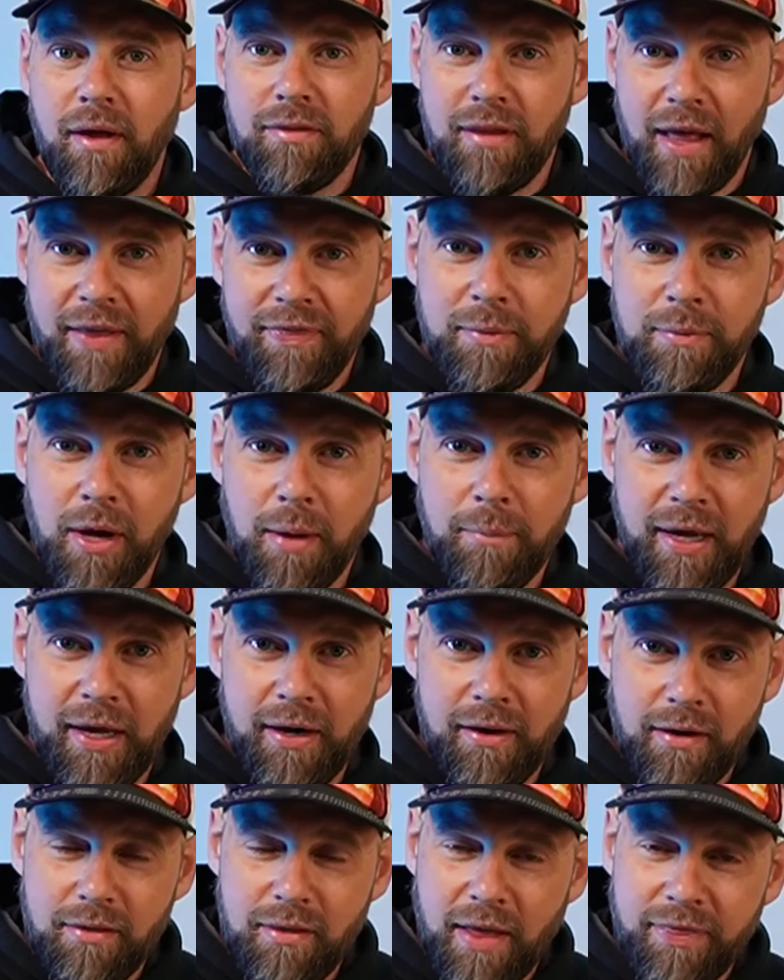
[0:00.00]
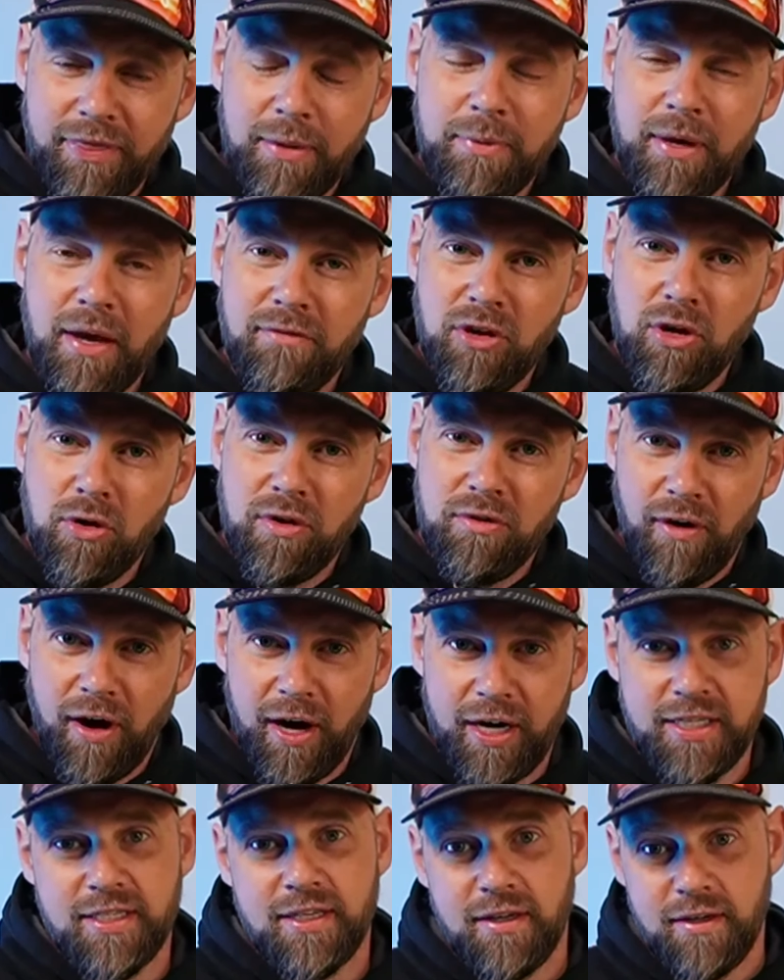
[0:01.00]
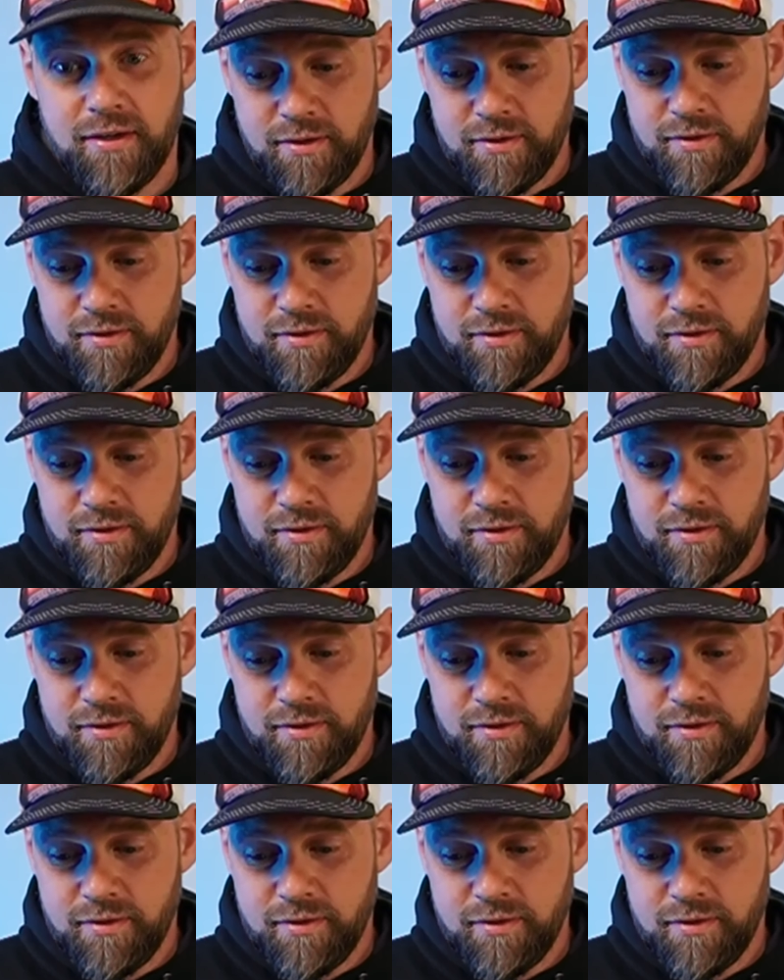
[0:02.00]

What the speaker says: Let them come in, let them give you advice,